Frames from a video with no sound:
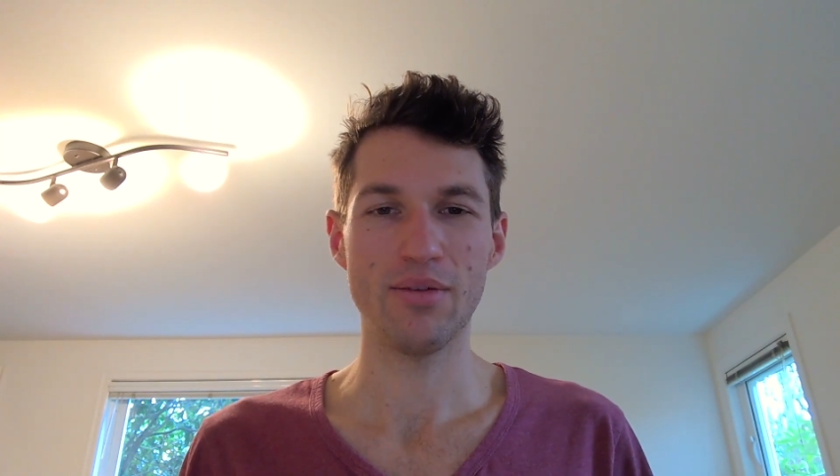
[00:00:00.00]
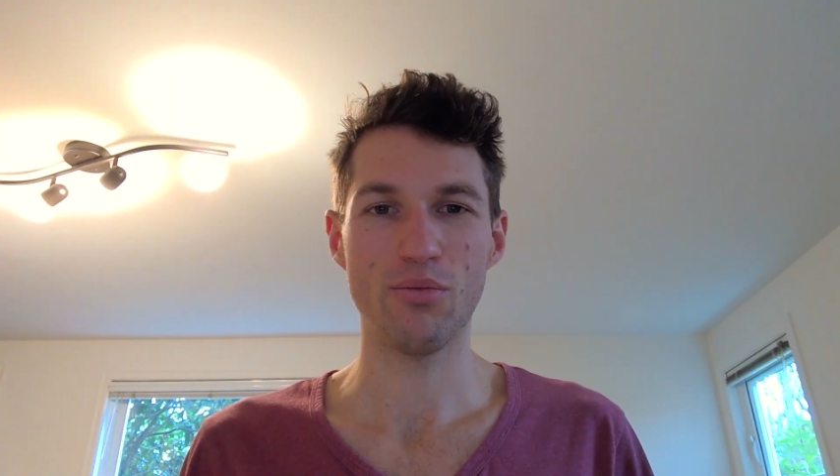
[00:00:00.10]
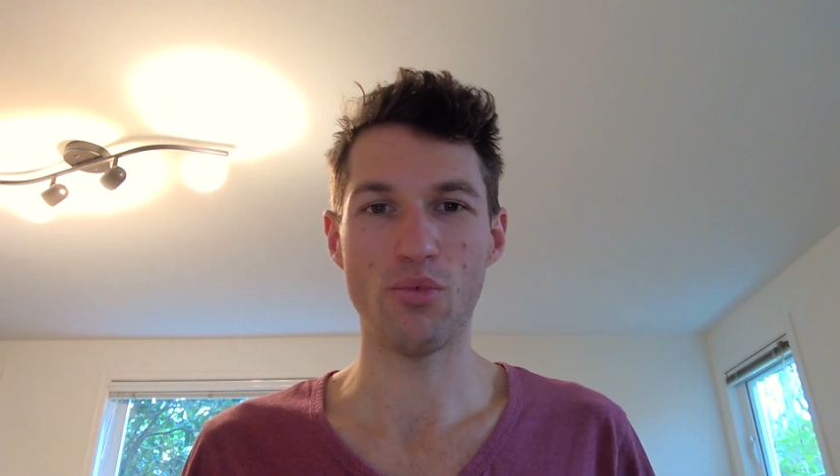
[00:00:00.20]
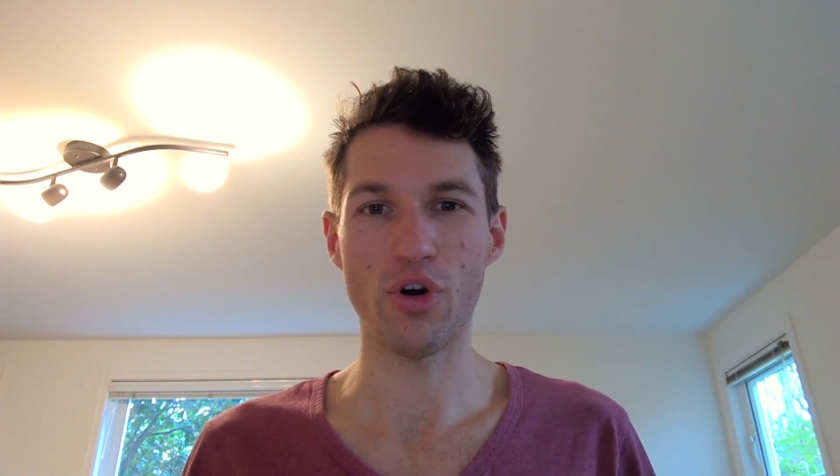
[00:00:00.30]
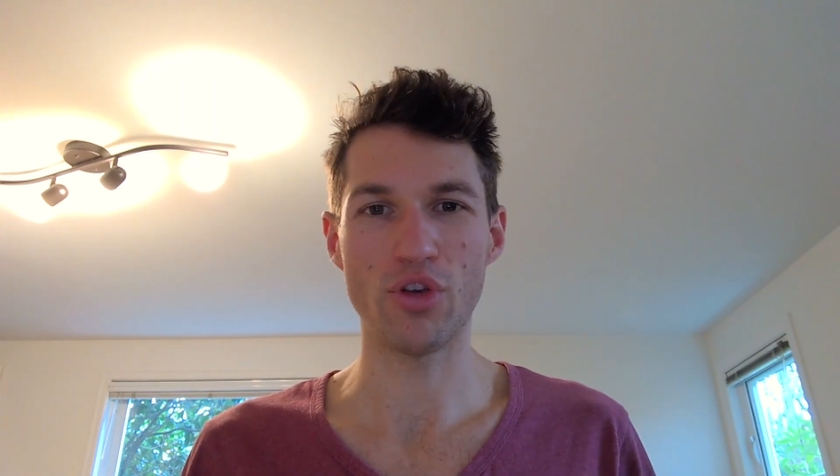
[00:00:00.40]

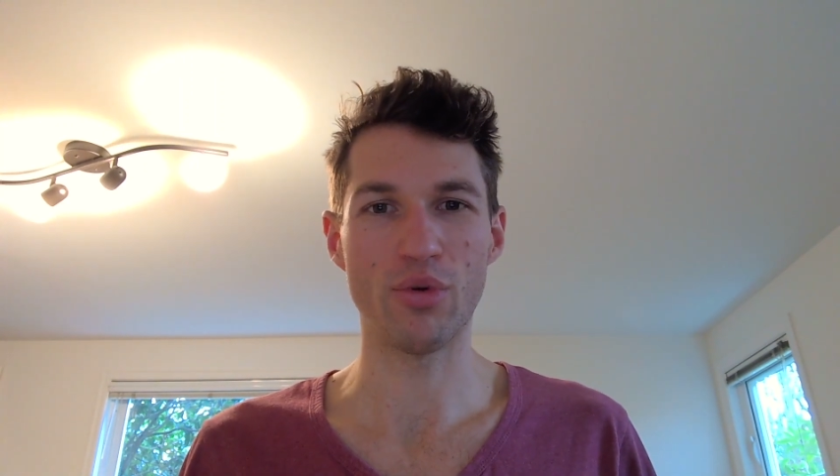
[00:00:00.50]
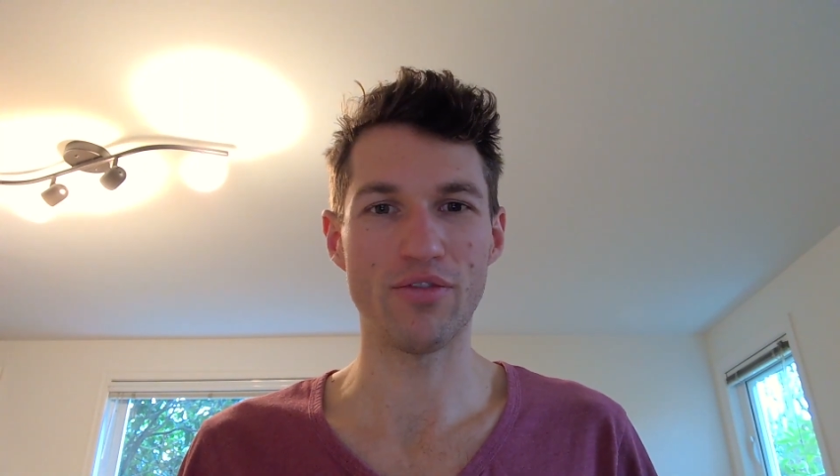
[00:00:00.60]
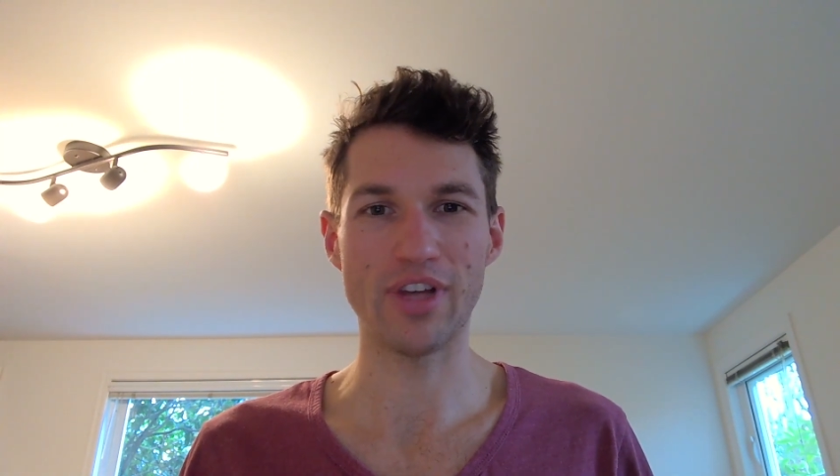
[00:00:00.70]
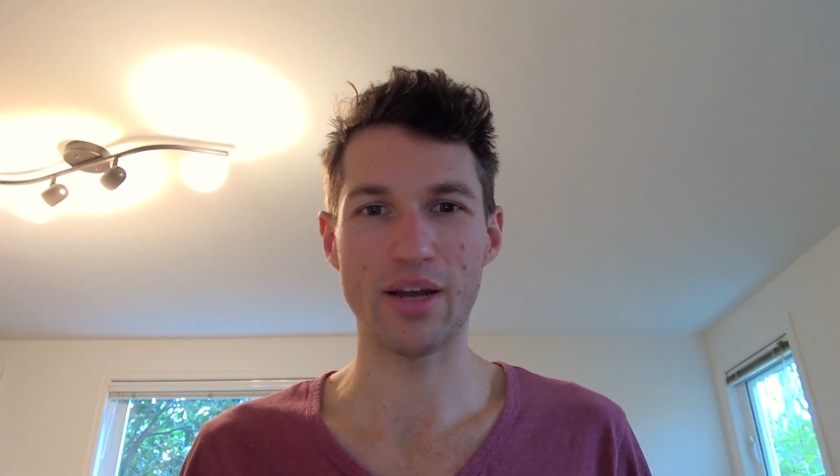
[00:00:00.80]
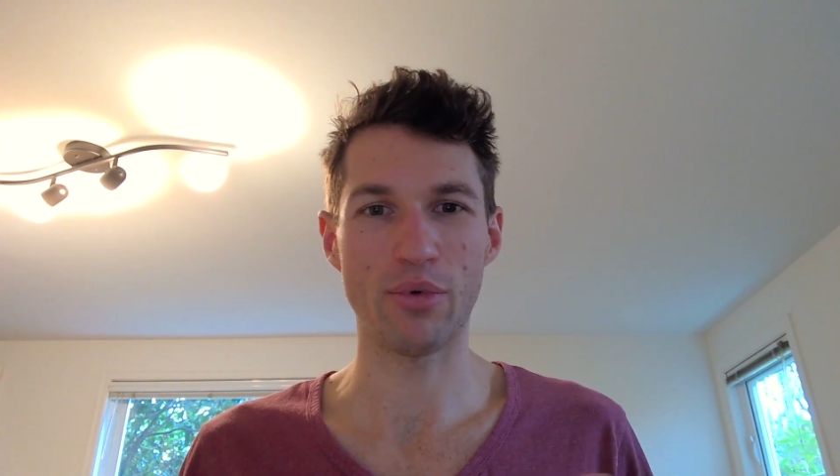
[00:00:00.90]
what you would
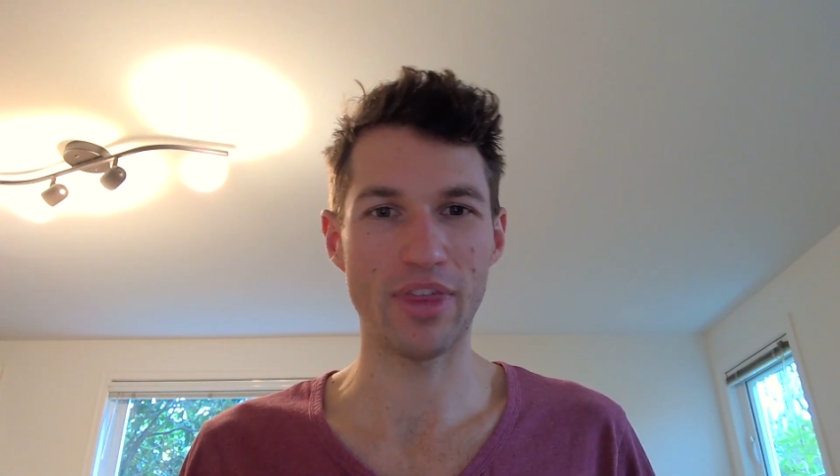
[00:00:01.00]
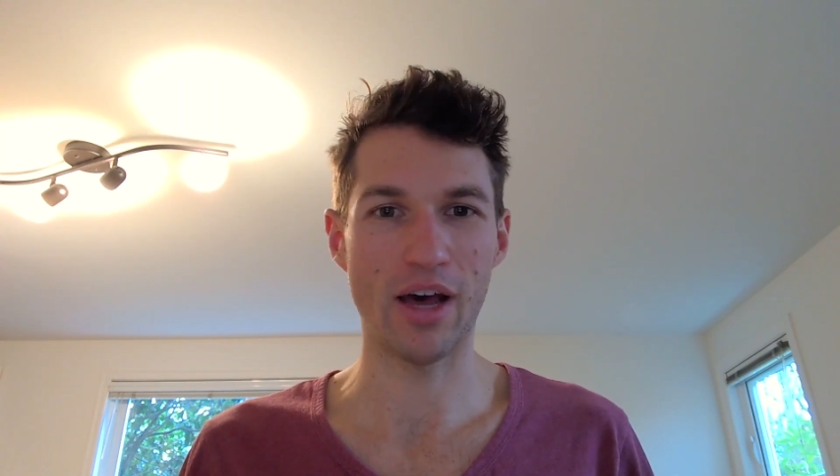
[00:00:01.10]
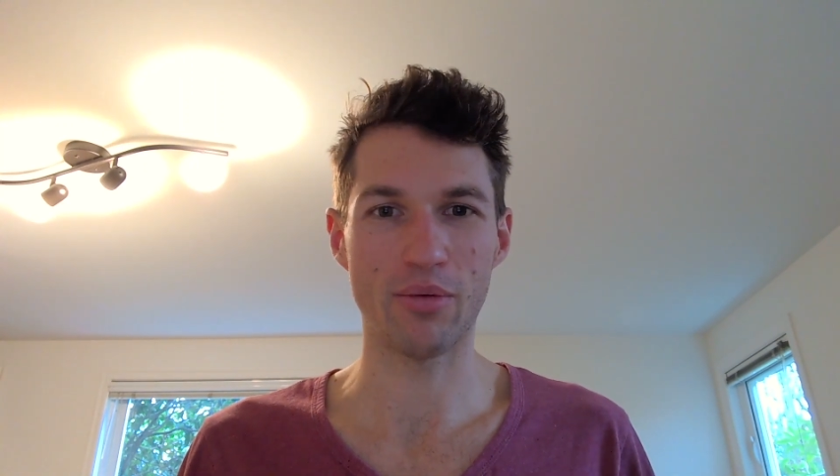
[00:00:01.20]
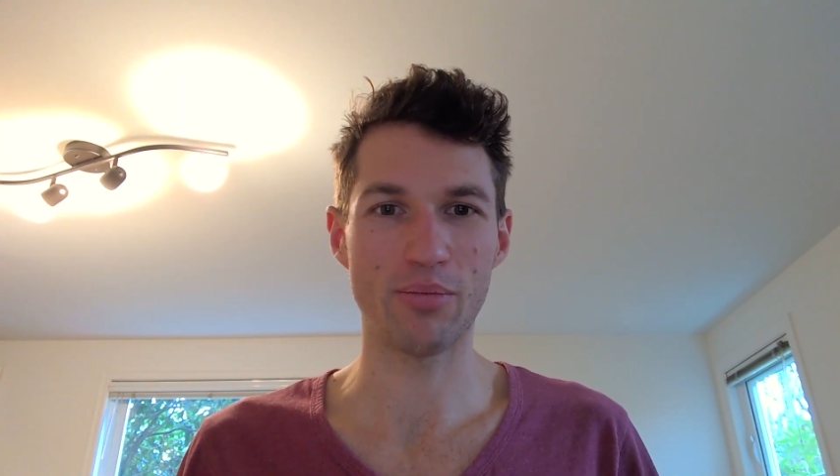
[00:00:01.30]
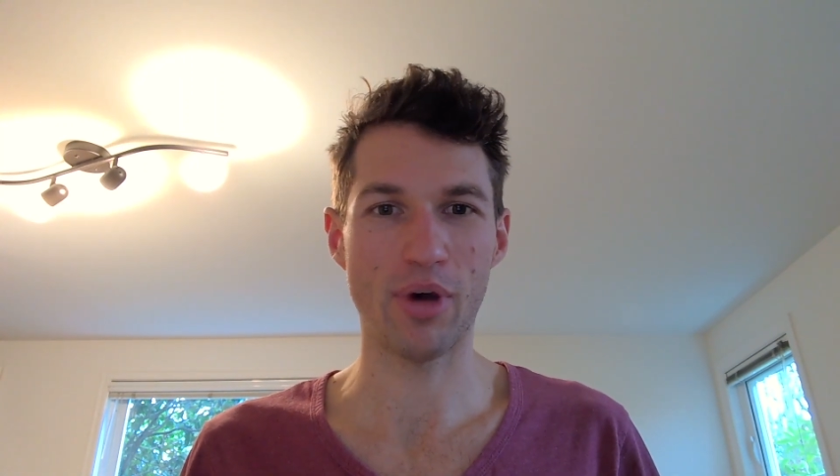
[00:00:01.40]
have done
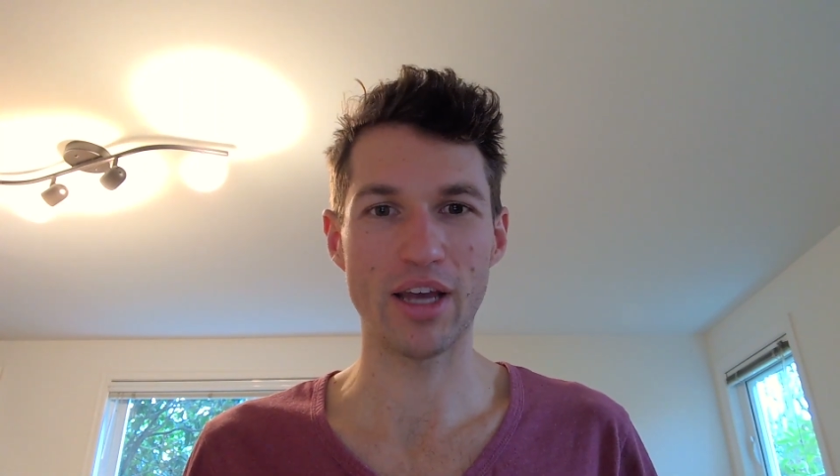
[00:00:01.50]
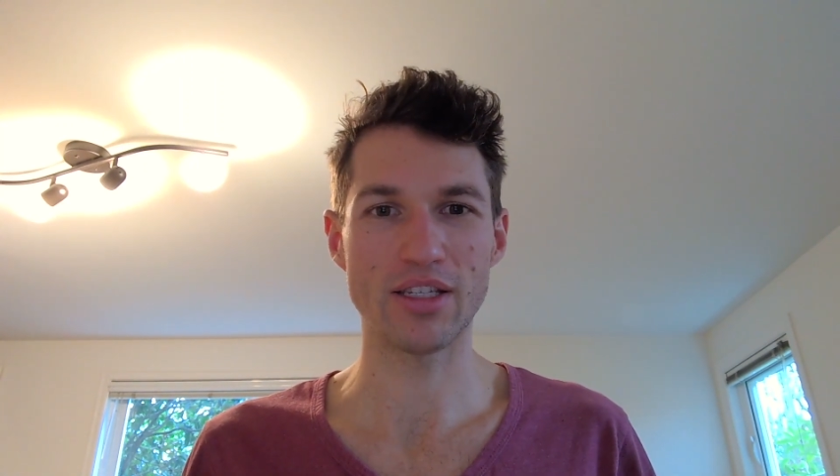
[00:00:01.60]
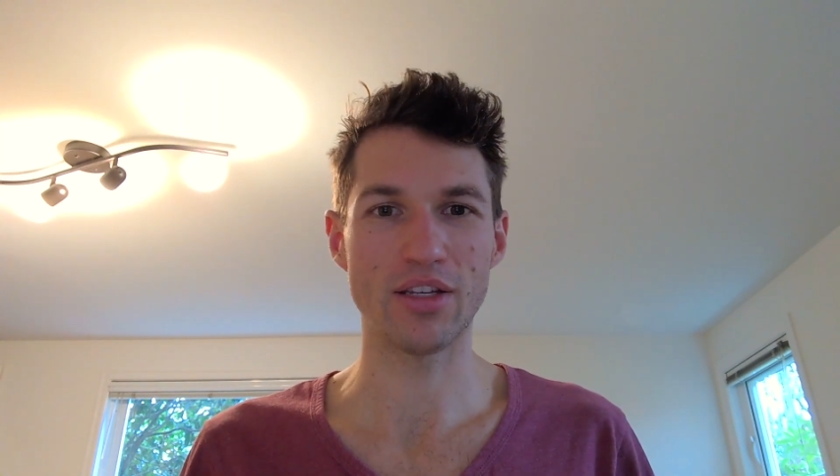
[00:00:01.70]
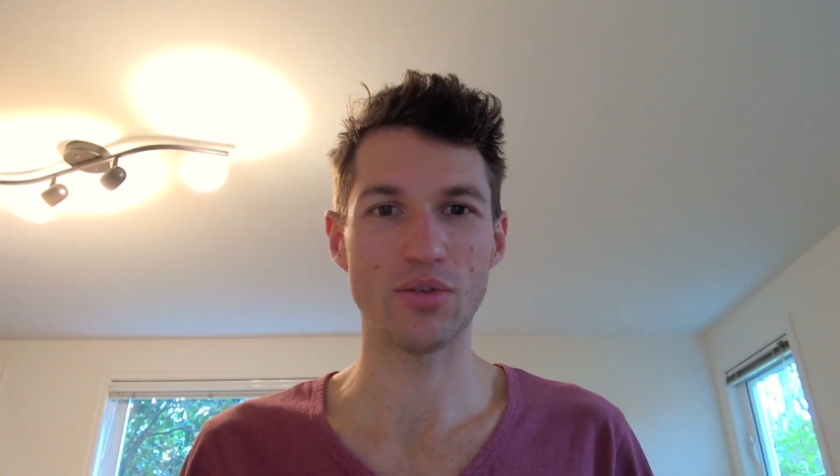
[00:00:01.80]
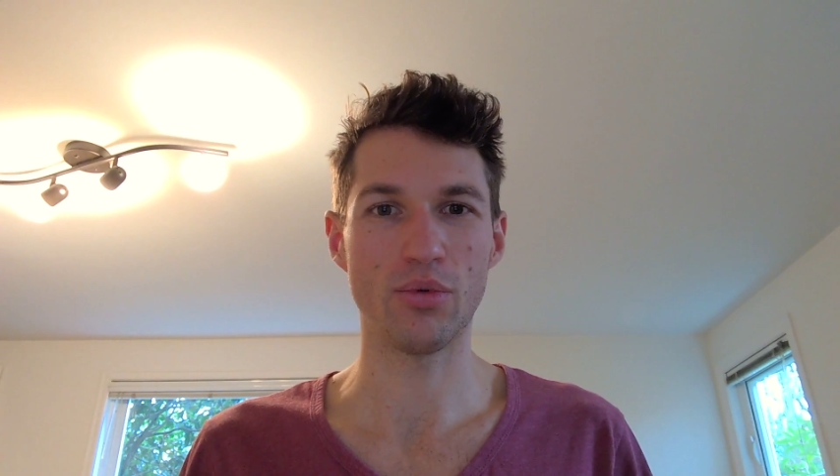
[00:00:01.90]
without
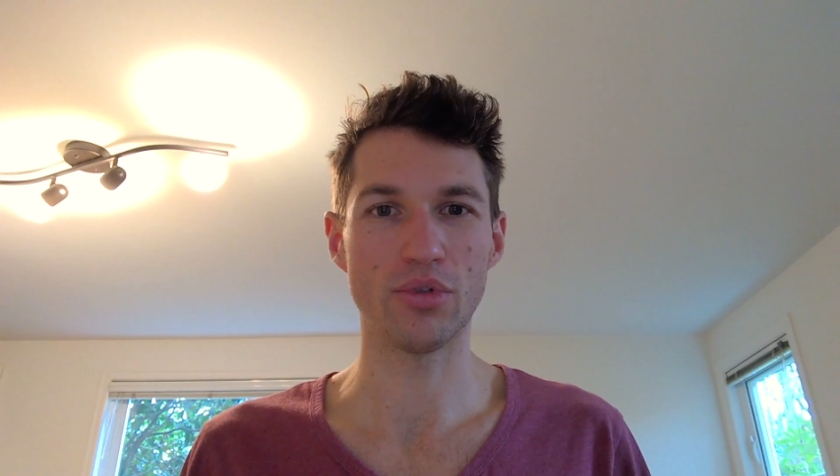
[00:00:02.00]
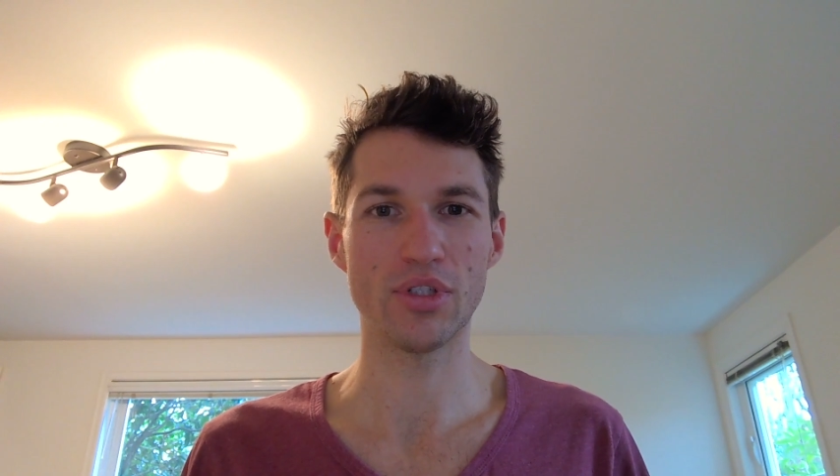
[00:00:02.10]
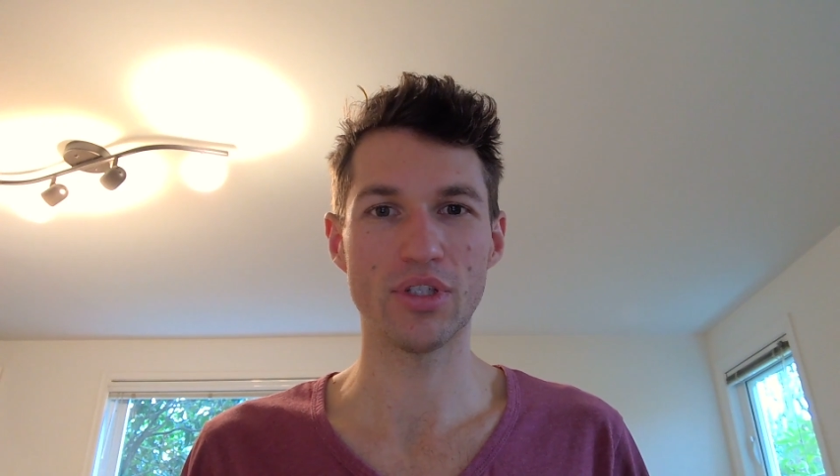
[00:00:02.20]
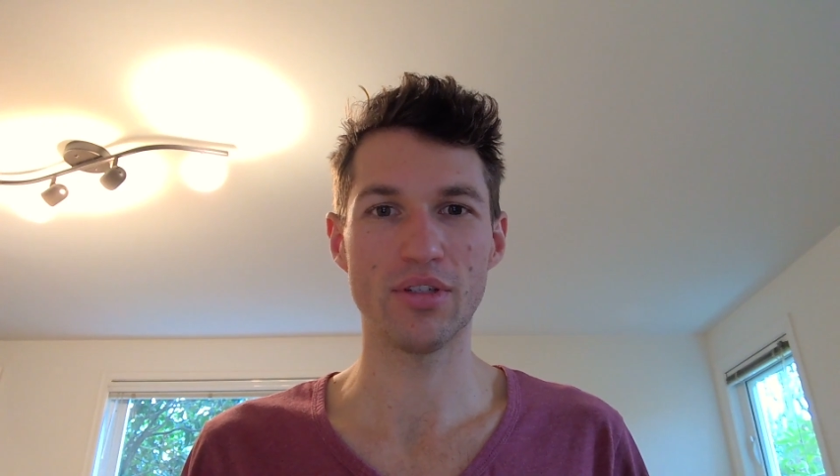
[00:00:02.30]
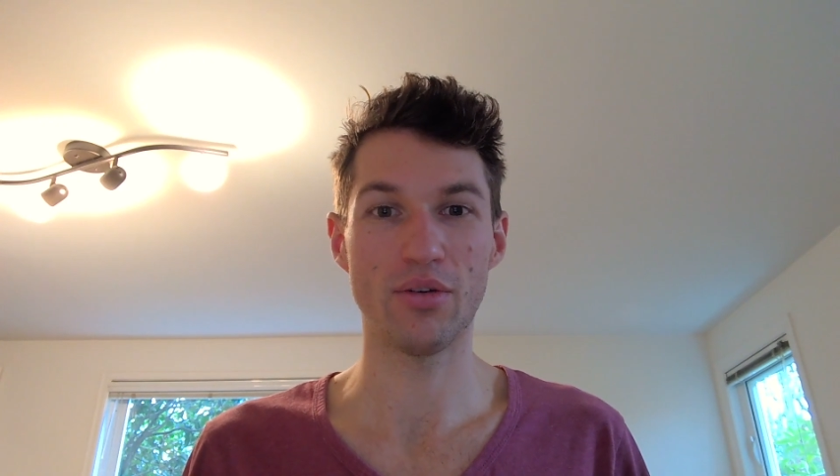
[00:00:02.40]
biasing towards